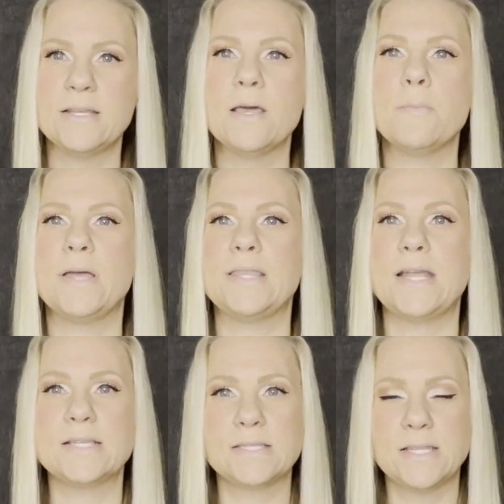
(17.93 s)
but
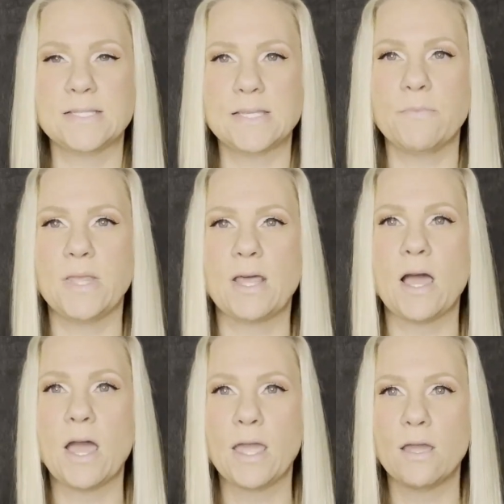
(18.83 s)
this is something that
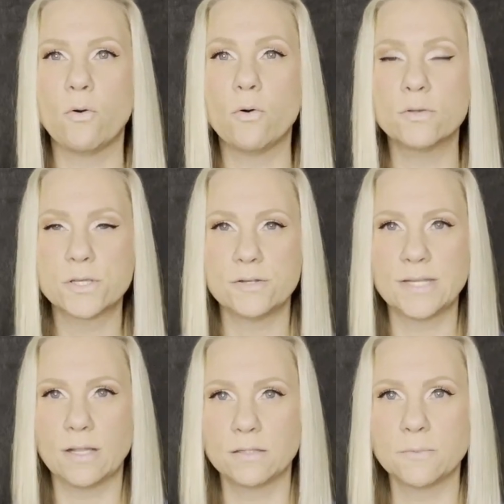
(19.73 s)
I also
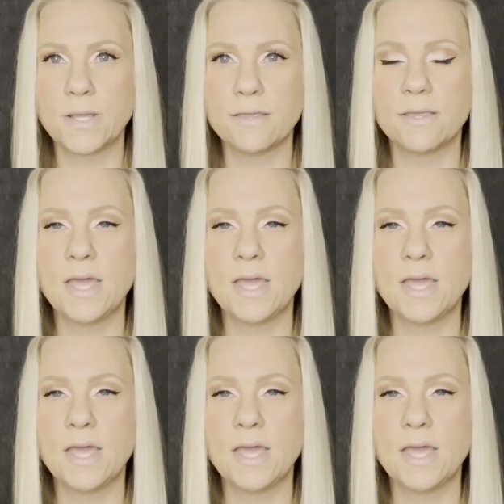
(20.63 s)
dealt with.